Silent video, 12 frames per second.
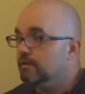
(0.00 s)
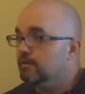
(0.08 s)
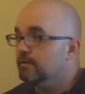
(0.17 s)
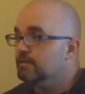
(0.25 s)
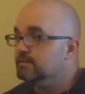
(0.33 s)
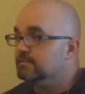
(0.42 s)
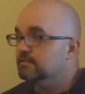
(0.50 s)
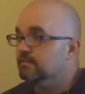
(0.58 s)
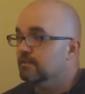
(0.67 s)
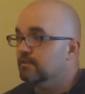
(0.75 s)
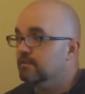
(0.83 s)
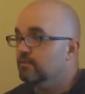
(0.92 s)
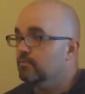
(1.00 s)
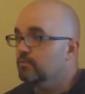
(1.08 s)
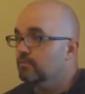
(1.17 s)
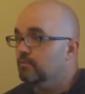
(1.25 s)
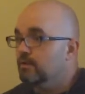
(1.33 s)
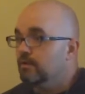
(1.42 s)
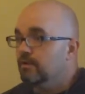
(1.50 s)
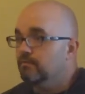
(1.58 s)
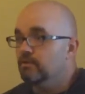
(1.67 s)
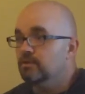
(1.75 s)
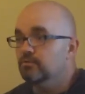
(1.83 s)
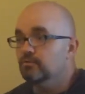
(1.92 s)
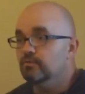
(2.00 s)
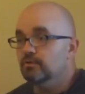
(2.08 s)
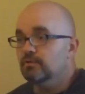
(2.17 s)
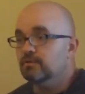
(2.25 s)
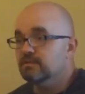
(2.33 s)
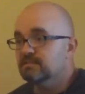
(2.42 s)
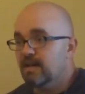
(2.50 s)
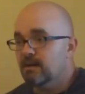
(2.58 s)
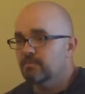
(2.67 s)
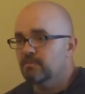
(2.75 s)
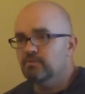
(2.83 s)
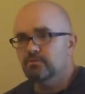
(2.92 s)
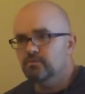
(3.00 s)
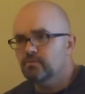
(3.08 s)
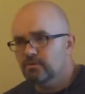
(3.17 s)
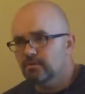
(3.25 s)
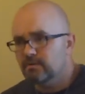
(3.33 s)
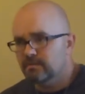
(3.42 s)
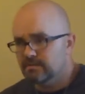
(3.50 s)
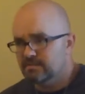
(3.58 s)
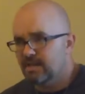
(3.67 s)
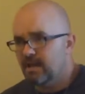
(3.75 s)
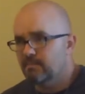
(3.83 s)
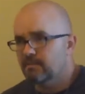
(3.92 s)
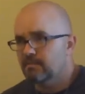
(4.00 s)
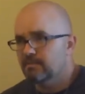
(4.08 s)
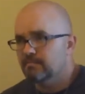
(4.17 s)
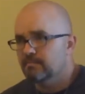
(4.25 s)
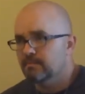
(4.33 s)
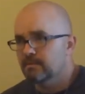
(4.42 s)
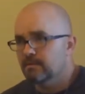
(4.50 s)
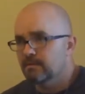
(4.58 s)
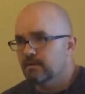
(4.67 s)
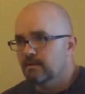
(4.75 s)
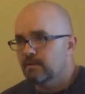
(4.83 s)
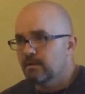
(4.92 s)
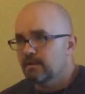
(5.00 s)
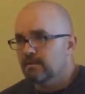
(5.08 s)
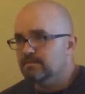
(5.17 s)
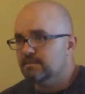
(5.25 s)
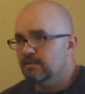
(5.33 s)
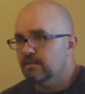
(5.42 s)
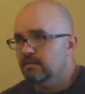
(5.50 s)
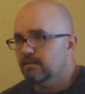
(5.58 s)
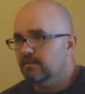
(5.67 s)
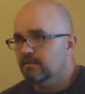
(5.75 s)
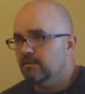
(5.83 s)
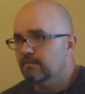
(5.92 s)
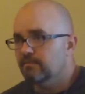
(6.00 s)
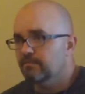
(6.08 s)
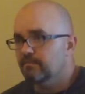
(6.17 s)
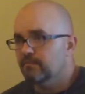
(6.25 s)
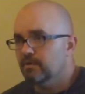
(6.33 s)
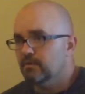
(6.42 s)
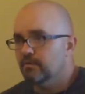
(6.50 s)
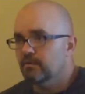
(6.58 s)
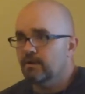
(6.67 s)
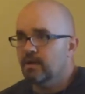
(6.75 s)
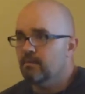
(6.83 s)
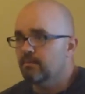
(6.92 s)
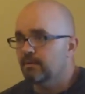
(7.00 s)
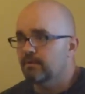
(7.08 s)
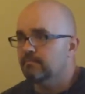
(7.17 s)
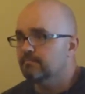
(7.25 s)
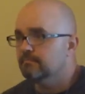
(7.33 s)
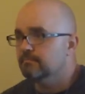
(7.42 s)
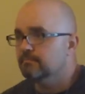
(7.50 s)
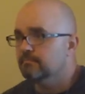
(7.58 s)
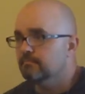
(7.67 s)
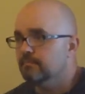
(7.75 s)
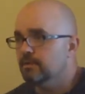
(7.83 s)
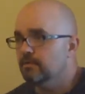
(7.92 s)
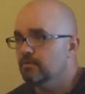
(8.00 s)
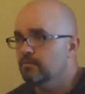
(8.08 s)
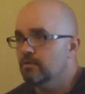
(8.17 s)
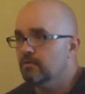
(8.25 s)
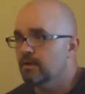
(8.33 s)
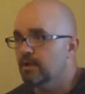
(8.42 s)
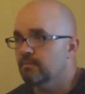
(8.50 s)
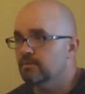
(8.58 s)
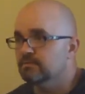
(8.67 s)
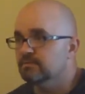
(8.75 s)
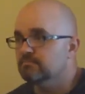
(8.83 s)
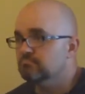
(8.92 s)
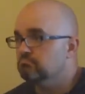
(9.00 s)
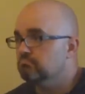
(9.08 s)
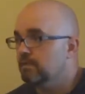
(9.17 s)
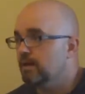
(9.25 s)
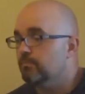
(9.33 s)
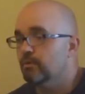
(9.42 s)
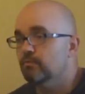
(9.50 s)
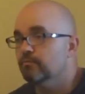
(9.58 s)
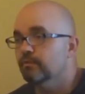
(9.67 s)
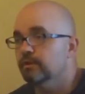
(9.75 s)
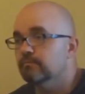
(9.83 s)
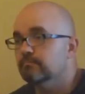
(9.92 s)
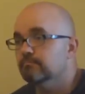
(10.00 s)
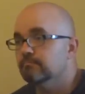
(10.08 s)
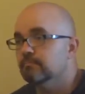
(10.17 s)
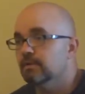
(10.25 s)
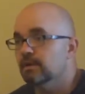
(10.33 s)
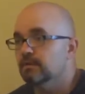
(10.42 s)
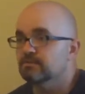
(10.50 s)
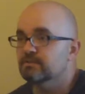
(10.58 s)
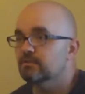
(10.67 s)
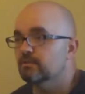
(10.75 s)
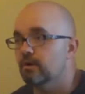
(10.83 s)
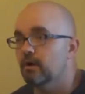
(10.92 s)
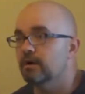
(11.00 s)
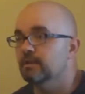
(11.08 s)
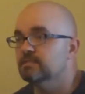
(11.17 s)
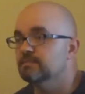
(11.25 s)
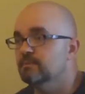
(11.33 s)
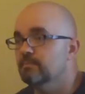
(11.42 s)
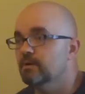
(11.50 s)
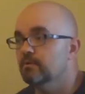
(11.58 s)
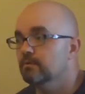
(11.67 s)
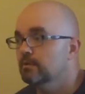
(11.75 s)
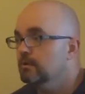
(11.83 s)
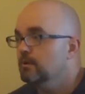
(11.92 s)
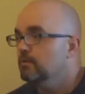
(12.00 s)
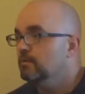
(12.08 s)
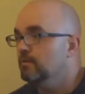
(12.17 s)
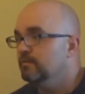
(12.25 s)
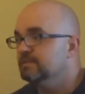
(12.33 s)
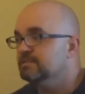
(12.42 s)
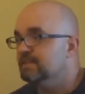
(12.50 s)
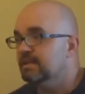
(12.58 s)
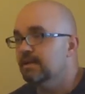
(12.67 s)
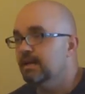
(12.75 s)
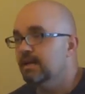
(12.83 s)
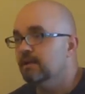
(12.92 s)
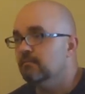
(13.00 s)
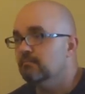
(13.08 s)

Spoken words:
If you can do good on the Sabbath, you do good on the Sabbath. That's like if, your neighbor, your neighbor's got a broken foot. You see their yard needs to be mowed. Well, if it's Sunday,